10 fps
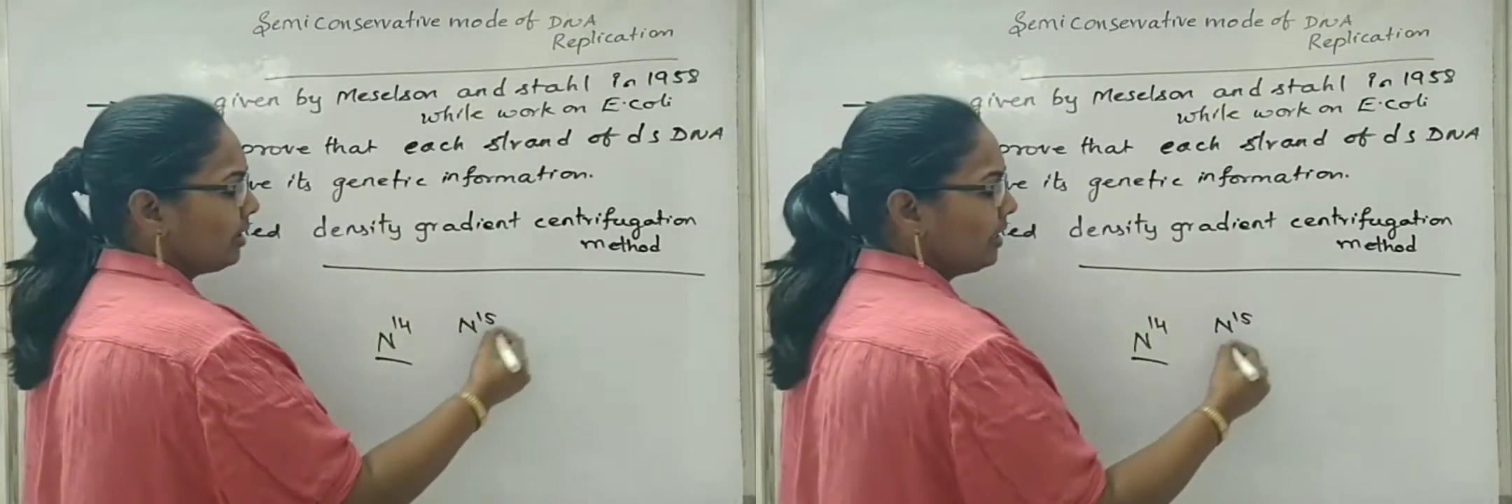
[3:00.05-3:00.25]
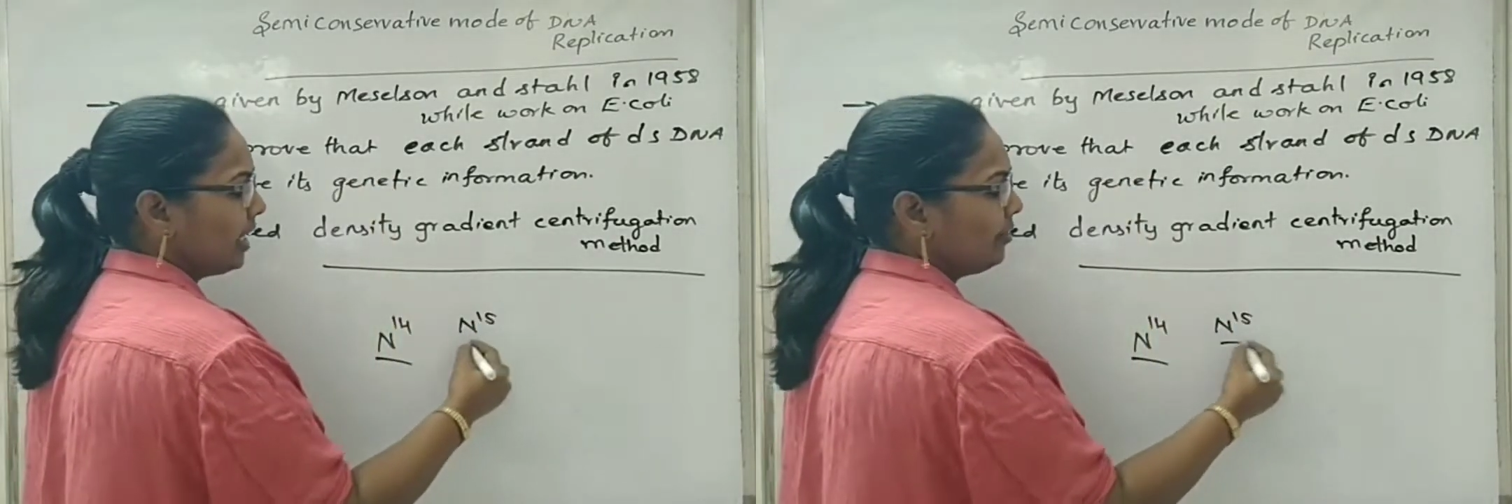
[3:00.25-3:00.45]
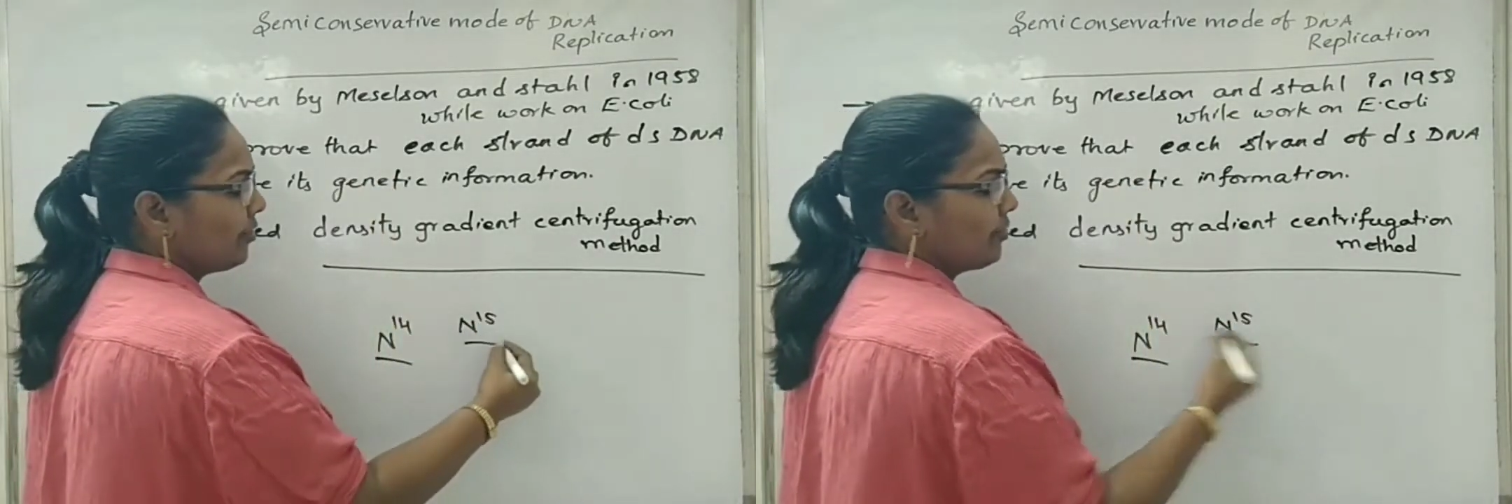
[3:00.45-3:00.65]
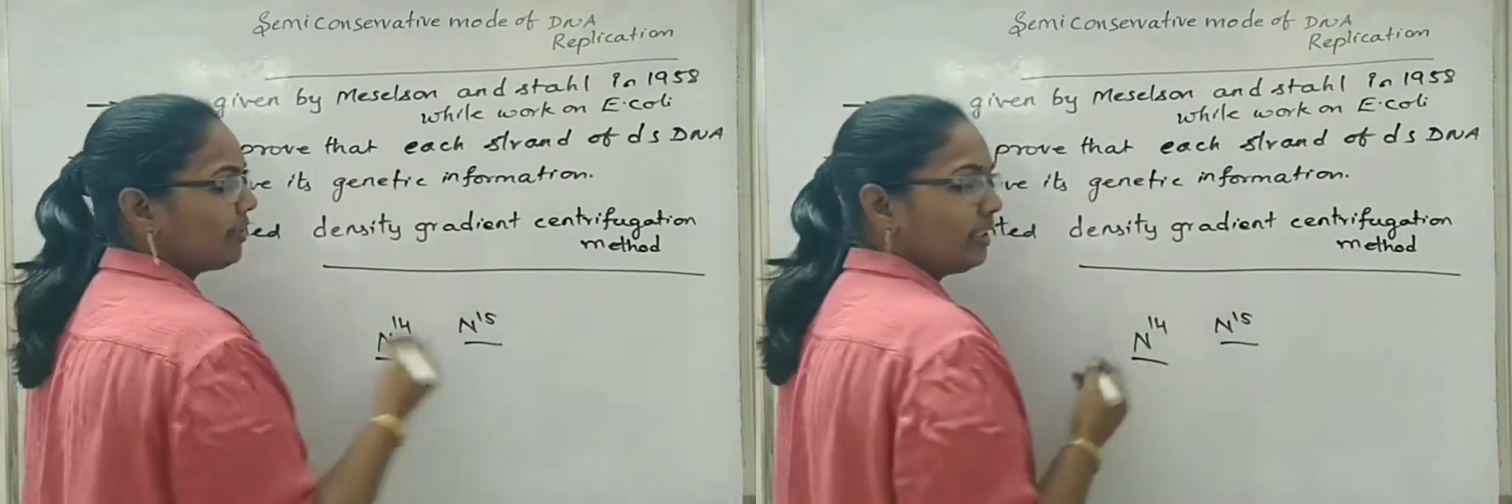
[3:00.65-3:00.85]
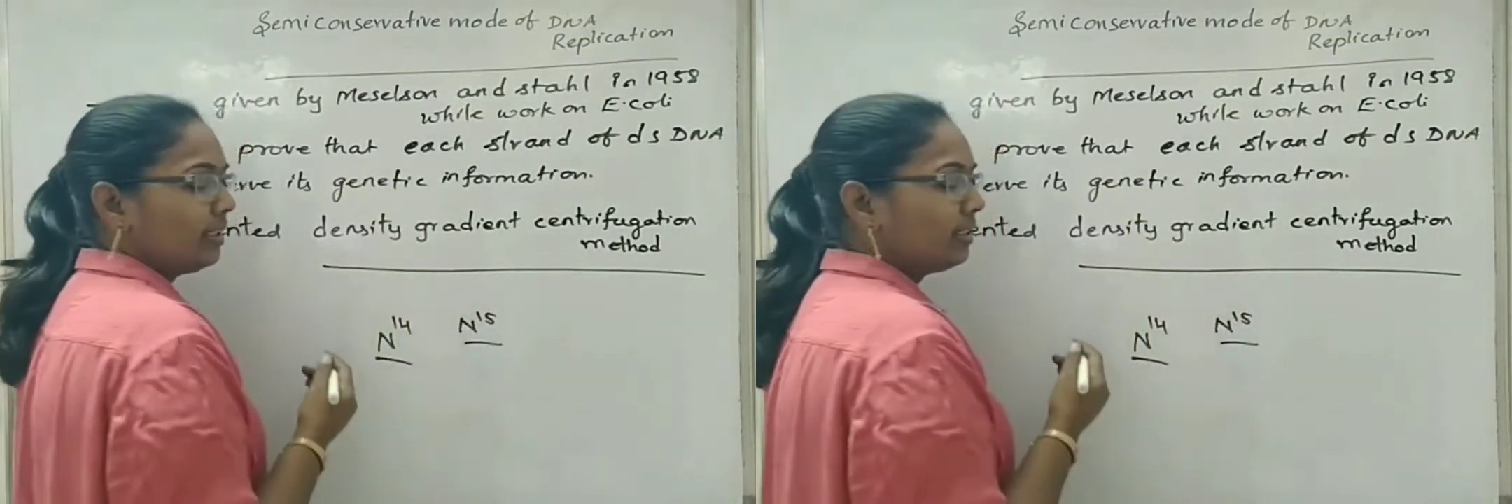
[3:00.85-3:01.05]

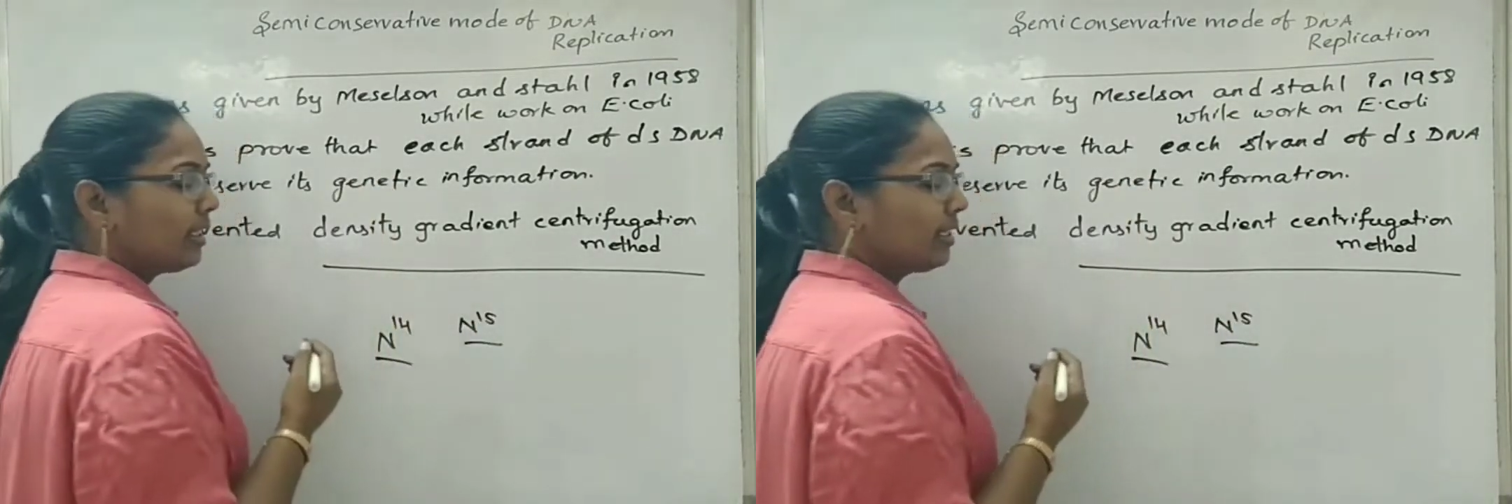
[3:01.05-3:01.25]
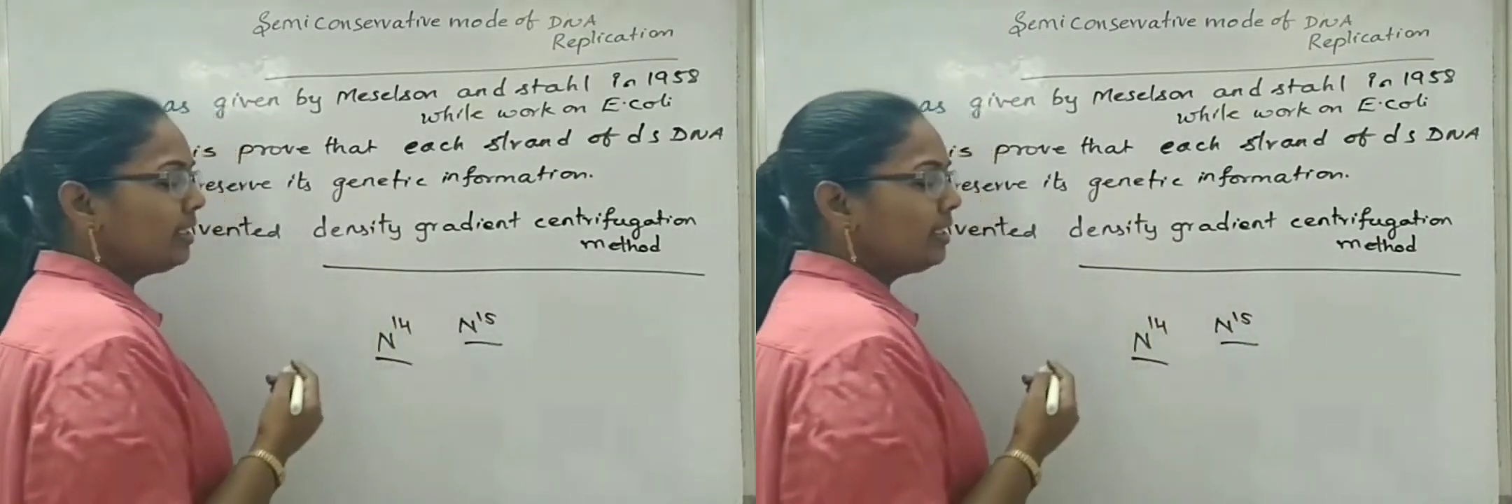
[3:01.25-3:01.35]
N15, that